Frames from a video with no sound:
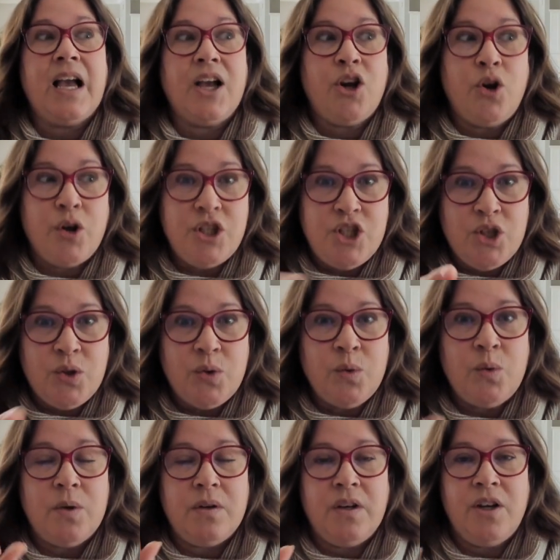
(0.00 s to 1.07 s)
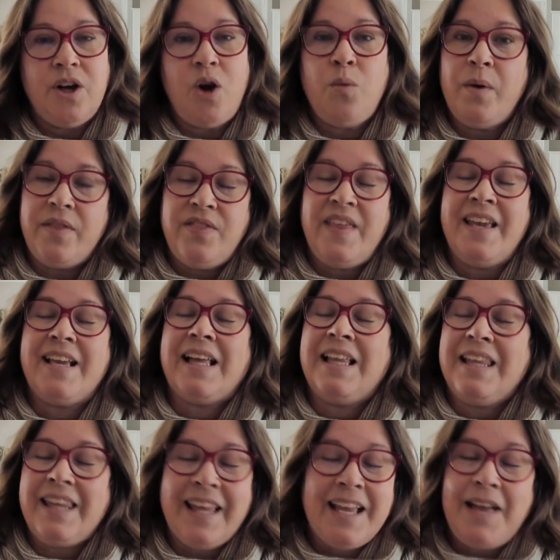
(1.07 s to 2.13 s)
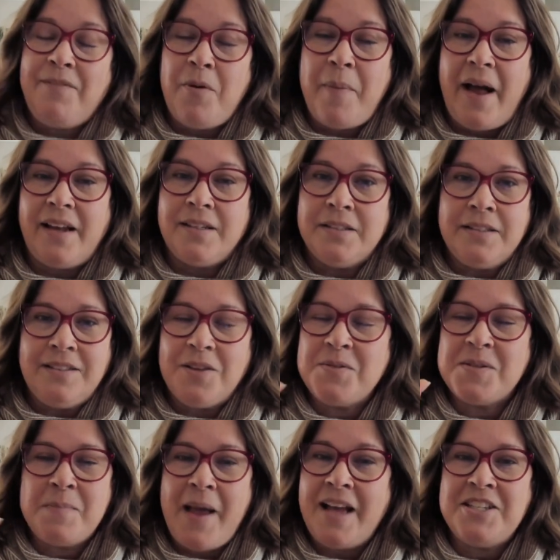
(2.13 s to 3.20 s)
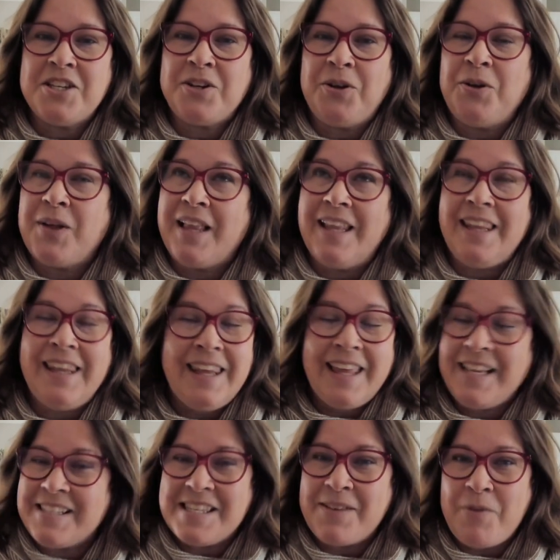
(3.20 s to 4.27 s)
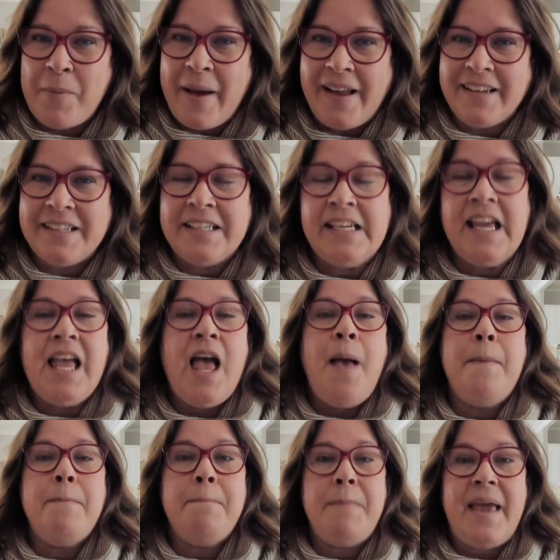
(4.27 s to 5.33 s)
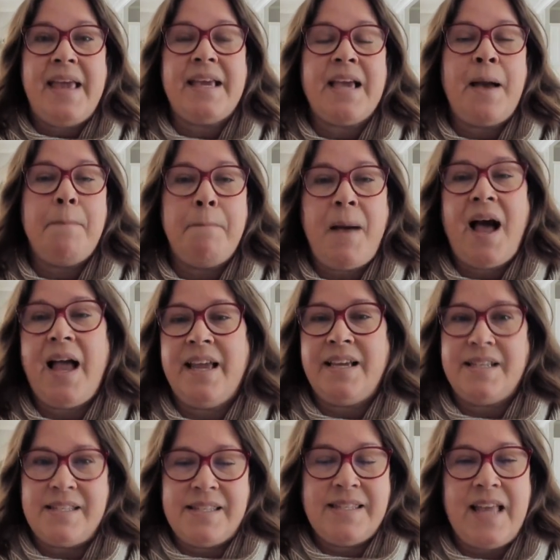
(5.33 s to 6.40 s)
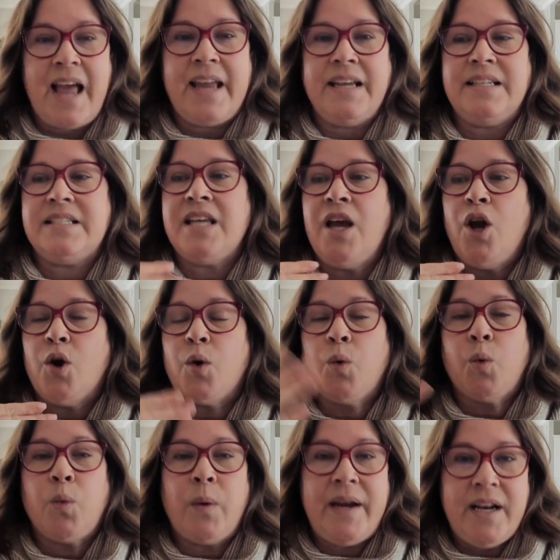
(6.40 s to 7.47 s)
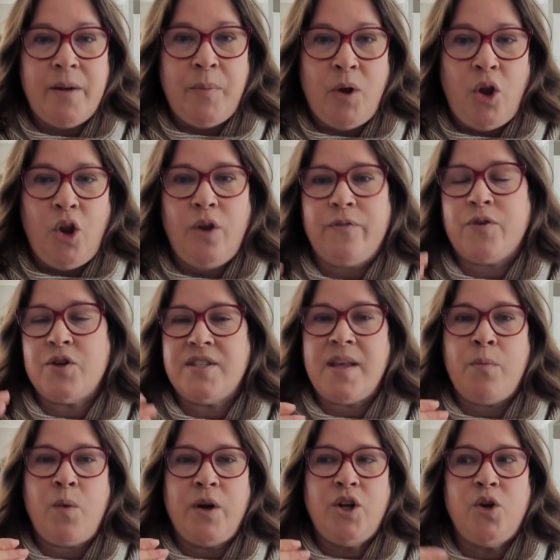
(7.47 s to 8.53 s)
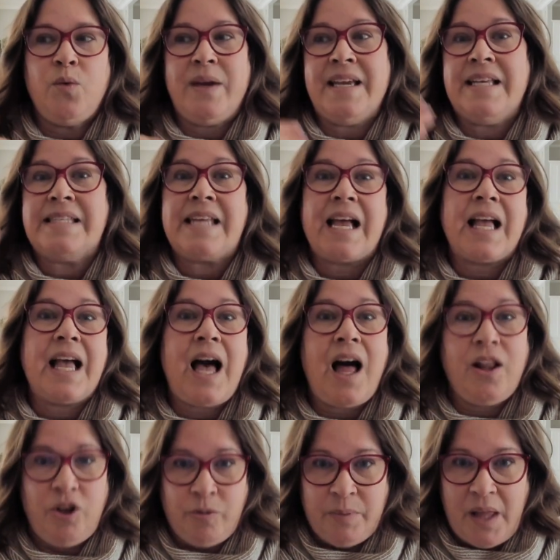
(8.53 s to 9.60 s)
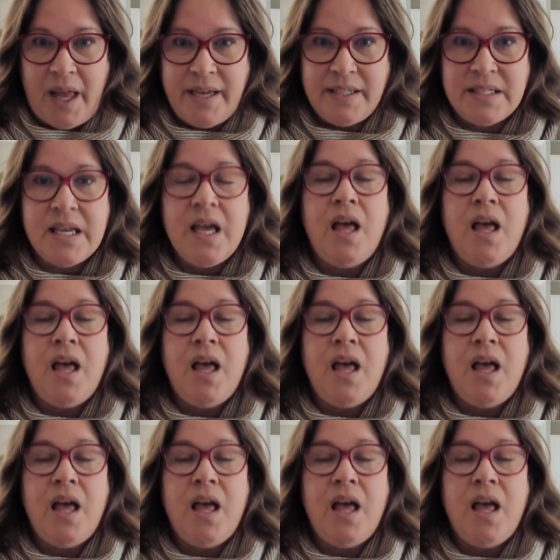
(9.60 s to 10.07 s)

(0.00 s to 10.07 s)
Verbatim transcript: could you, you know, with the click of a button, those magical clicks of a button, make my site readable for someone who is colorblind?